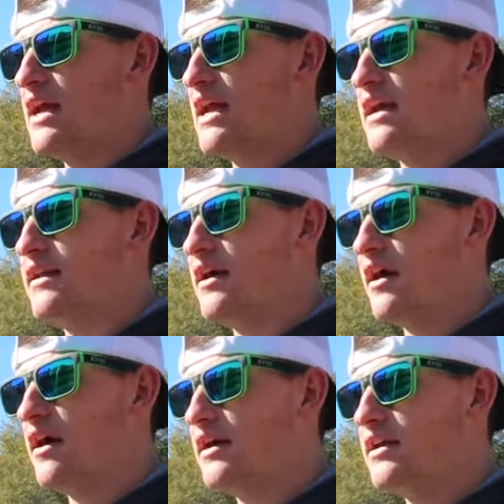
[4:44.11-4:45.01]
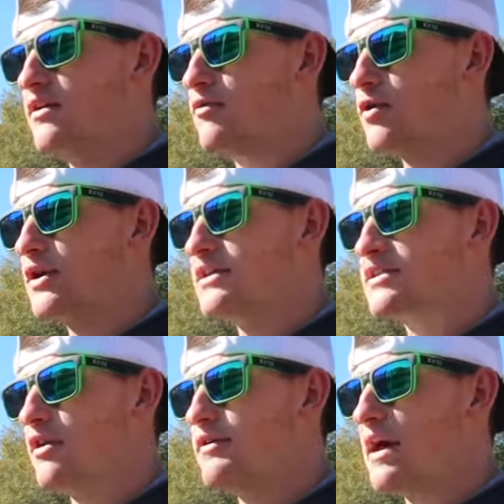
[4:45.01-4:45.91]
And, you know, we're going to
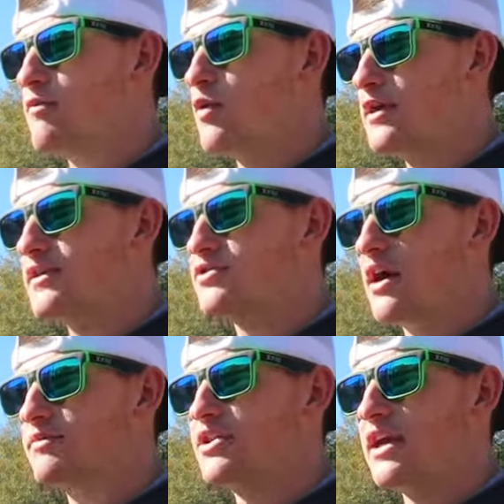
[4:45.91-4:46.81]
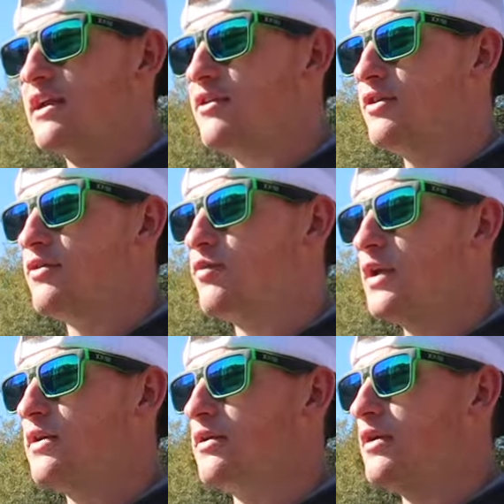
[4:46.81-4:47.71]
slow down with a drop shot here in the
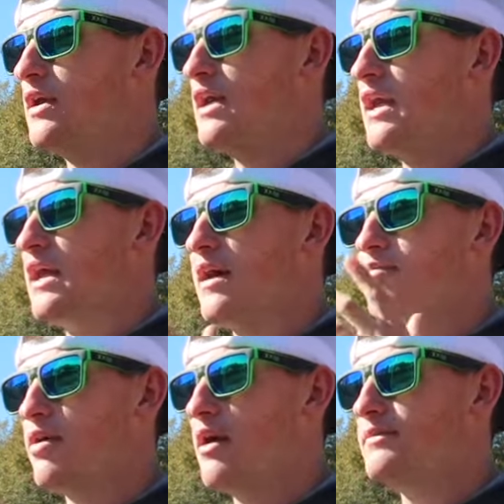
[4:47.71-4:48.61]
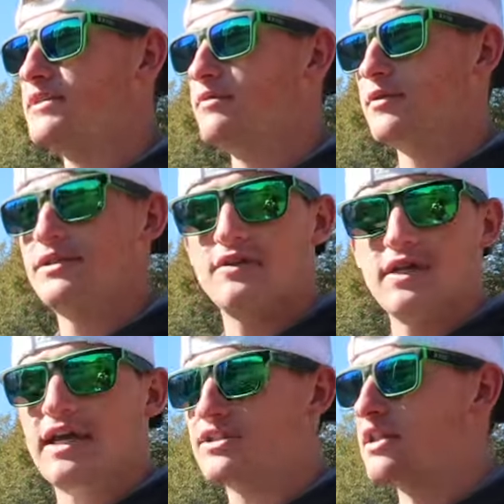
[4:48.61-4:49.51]
winter, and I promise you, we're still
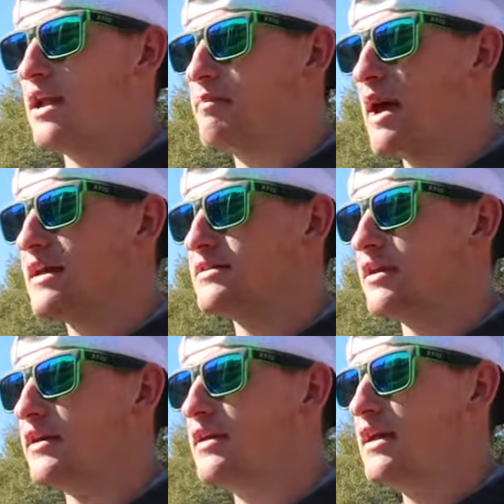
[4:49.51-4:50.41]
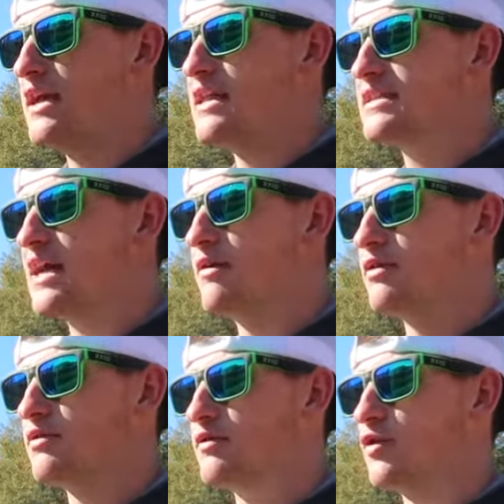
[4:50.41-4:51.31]
going to catch a lot of bass on it. And that's kind of
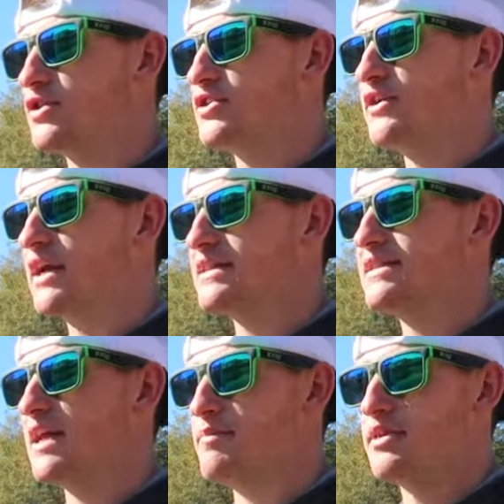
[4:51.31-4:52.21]
what I want to show you guys today.